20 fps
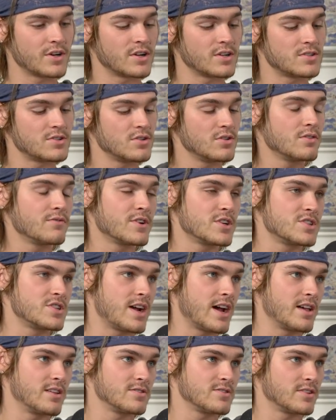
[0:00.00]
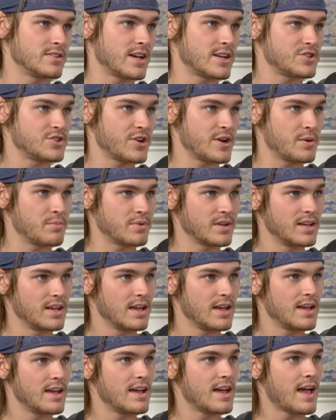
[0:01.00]
to the Virgin Islands on that trip,
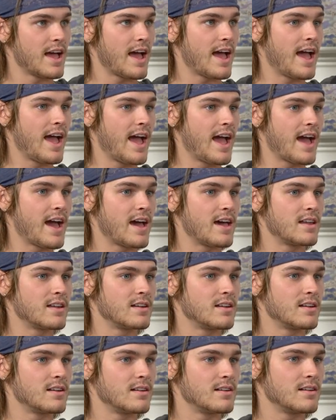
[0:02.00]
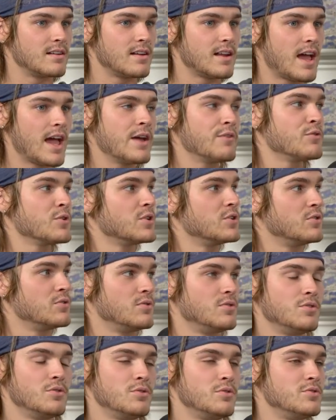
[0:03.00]
and everyone
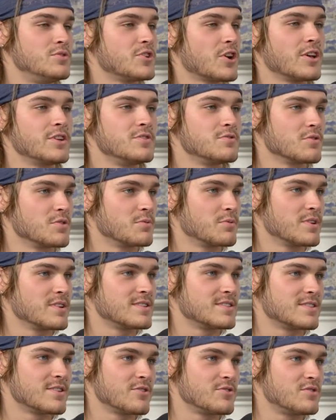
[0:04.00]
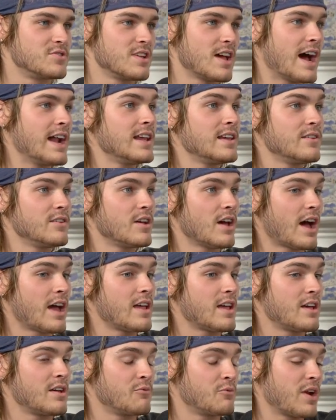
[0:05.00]
knew who Charlie Jordan was. So
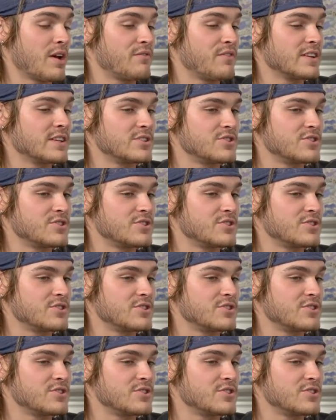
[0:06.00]
and when I found out she